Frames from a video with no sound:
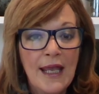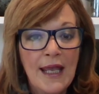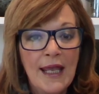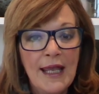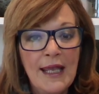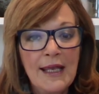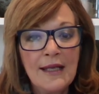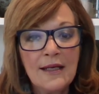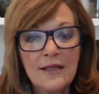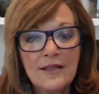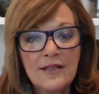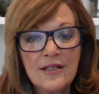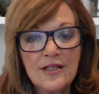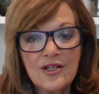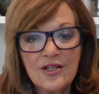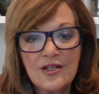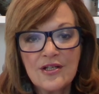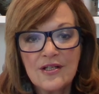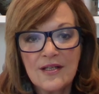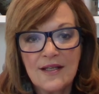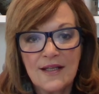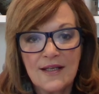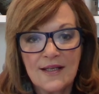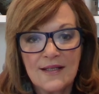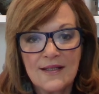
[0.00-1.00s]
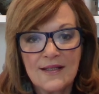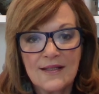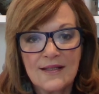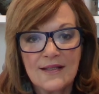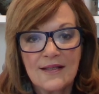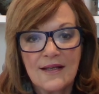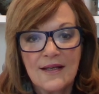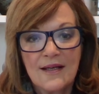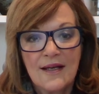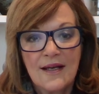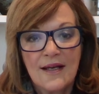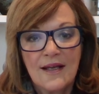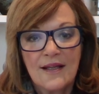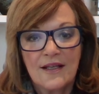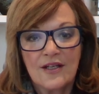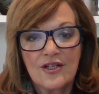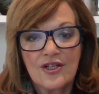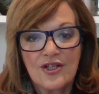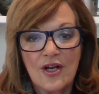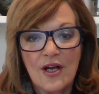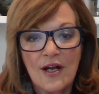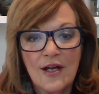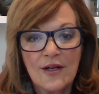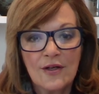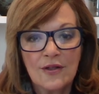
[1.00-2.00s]
In addition to this, the
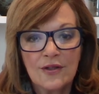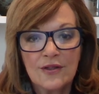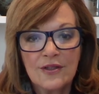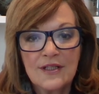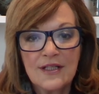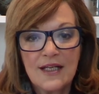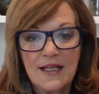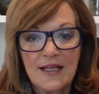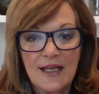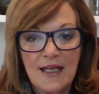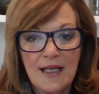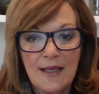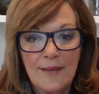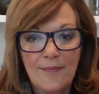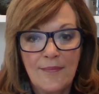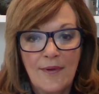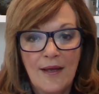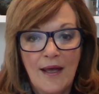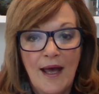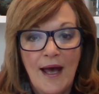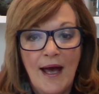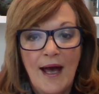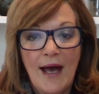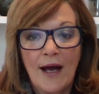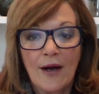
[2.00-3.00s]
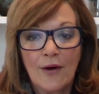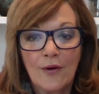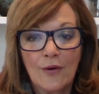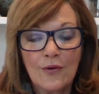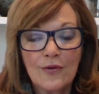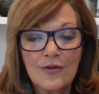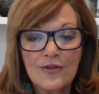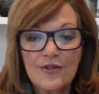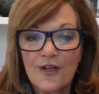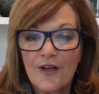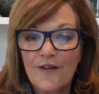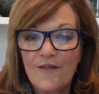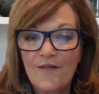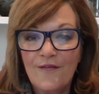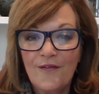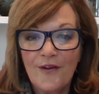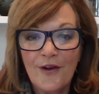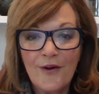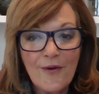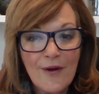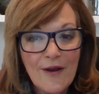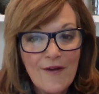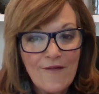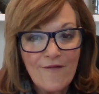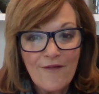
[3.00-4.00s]
Shine On team are also
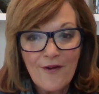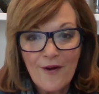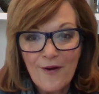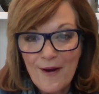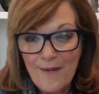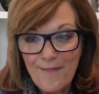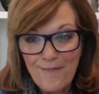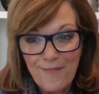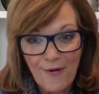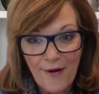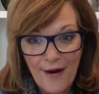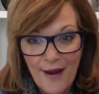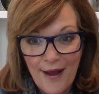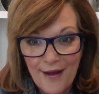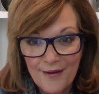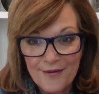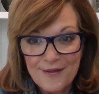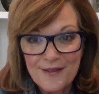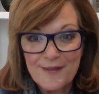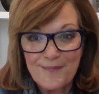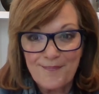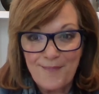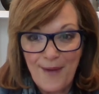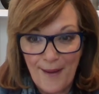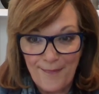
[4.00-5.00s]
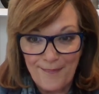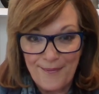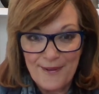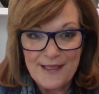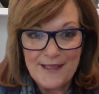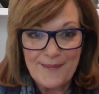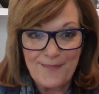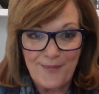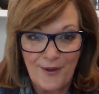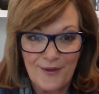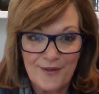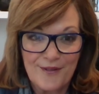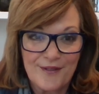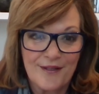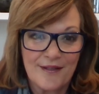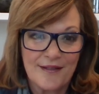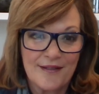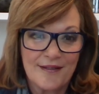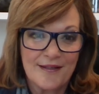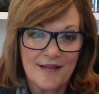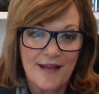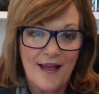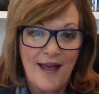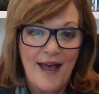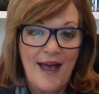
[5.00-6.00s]
very, very proud puppy
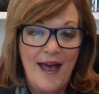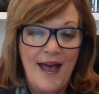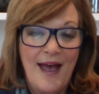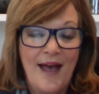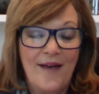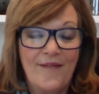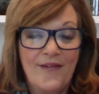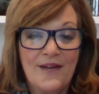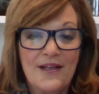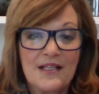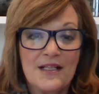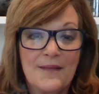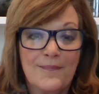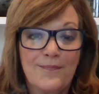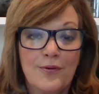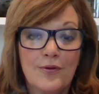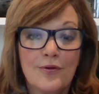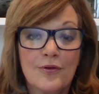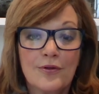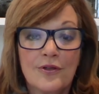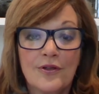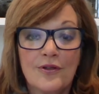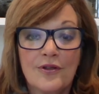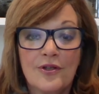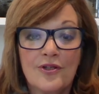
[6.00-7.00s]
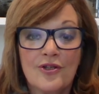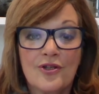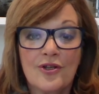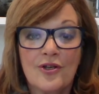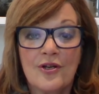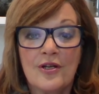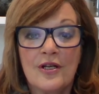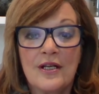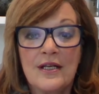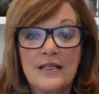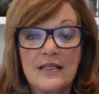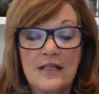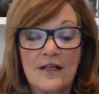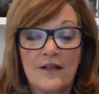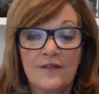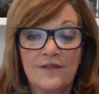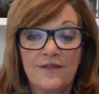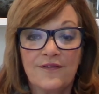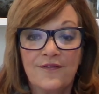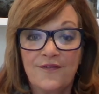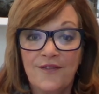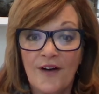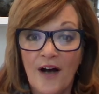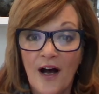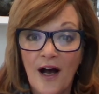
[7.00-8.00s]
sponsors, having supported the journeys of
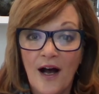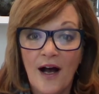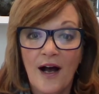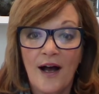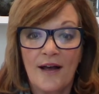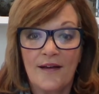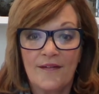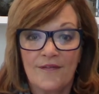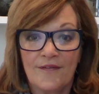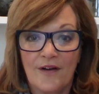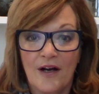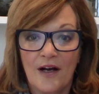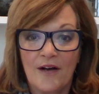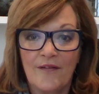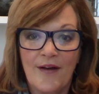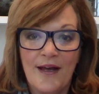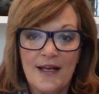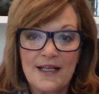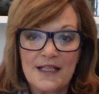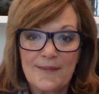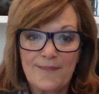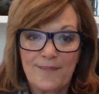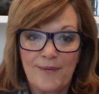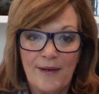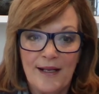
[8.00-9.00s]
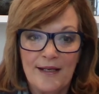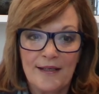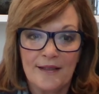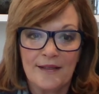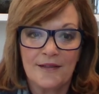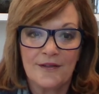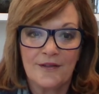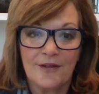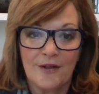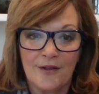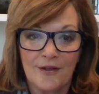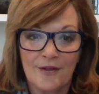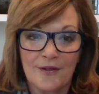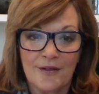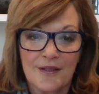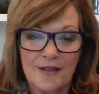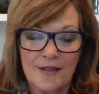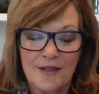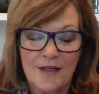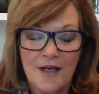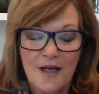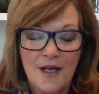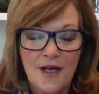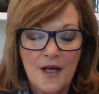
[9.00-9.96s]
5 of our splendid dogs.